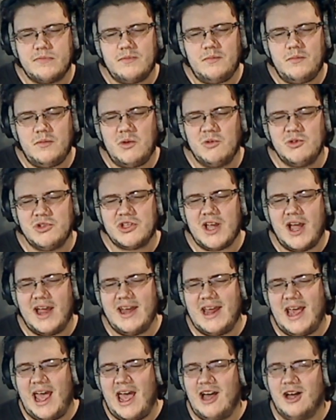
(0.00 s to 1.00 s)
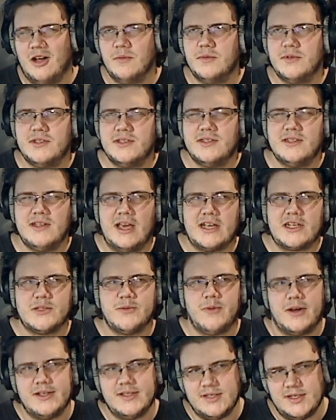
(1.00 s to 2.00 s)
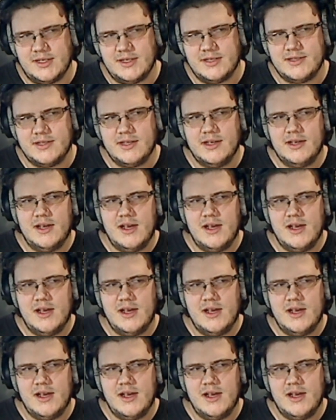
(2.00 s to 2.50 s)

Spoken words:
which kind of helps XYZ's